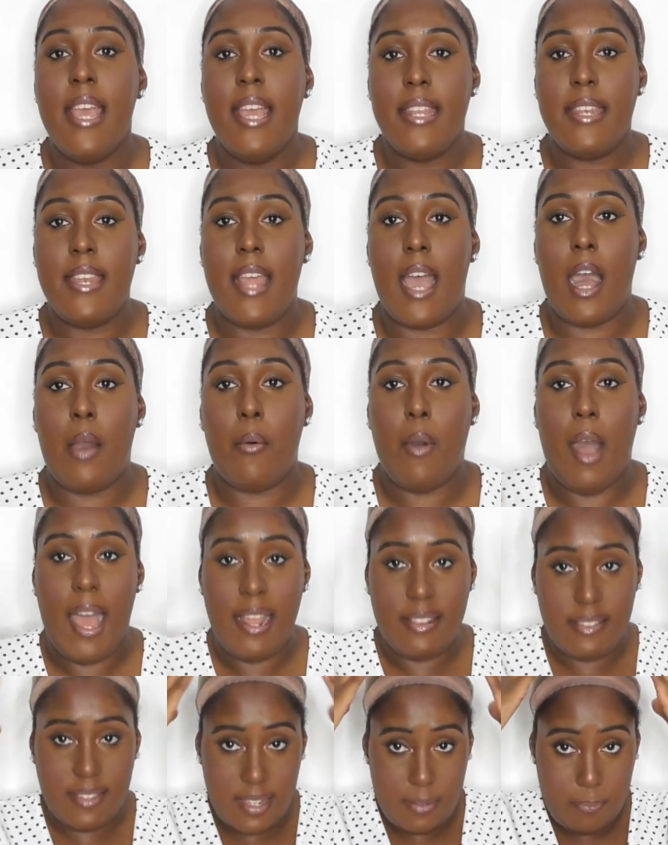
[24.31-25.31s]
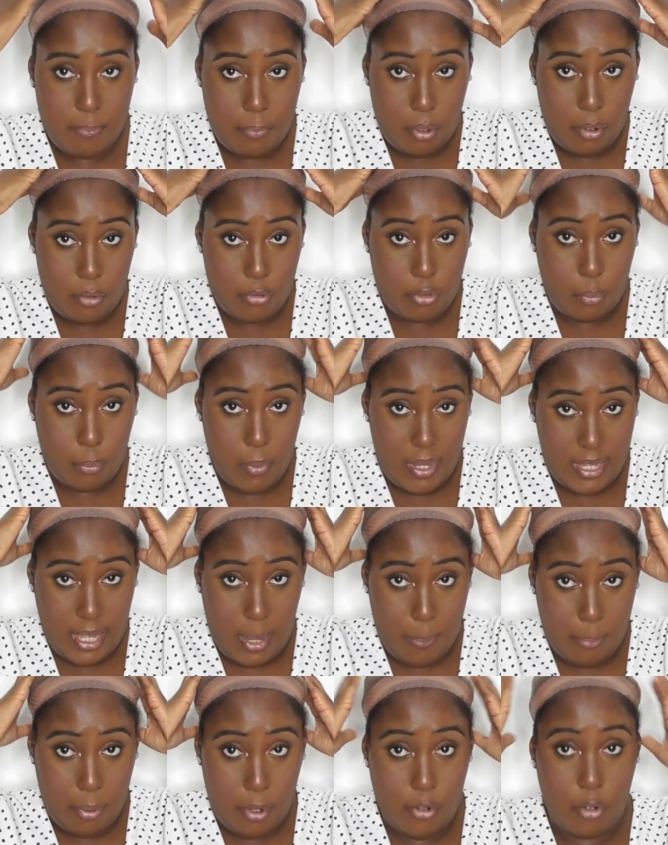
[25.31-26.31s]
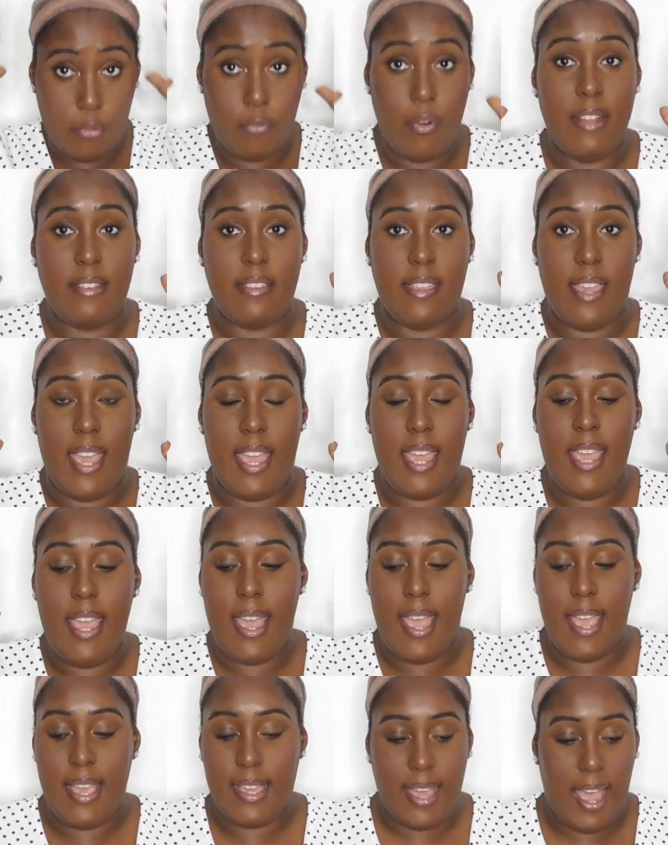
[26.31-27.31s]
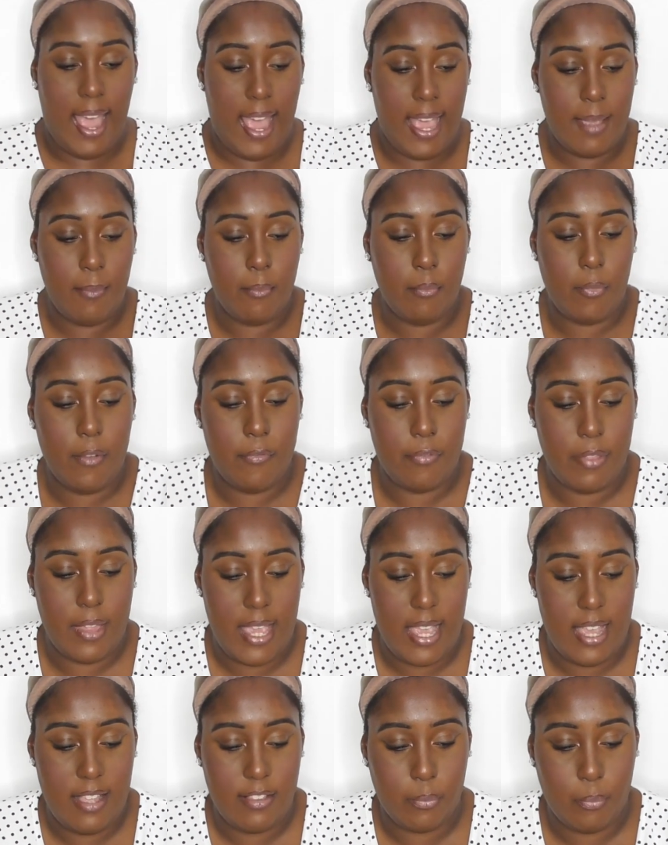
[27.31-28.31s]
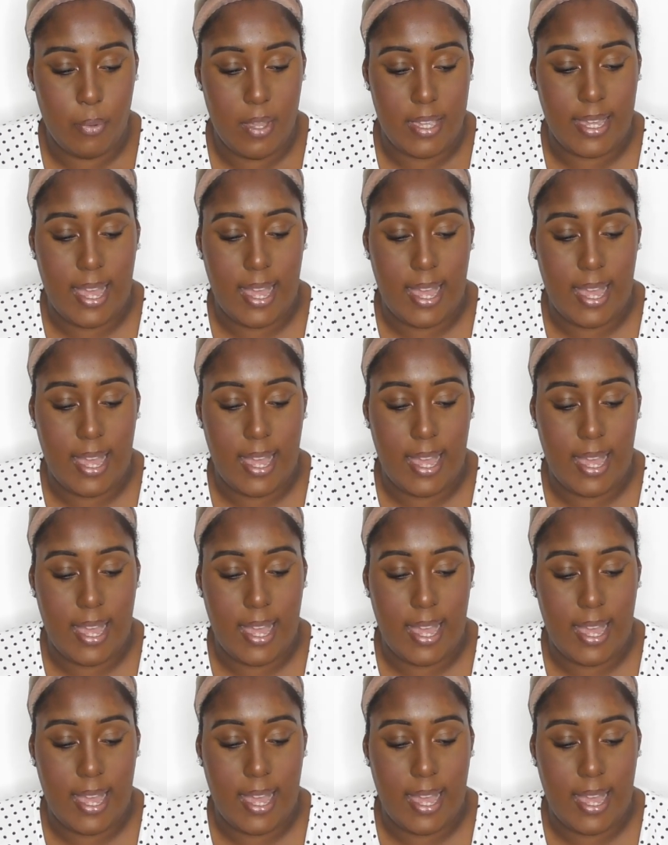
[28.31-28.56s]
Now I did put the wig cap on already. It came with these wig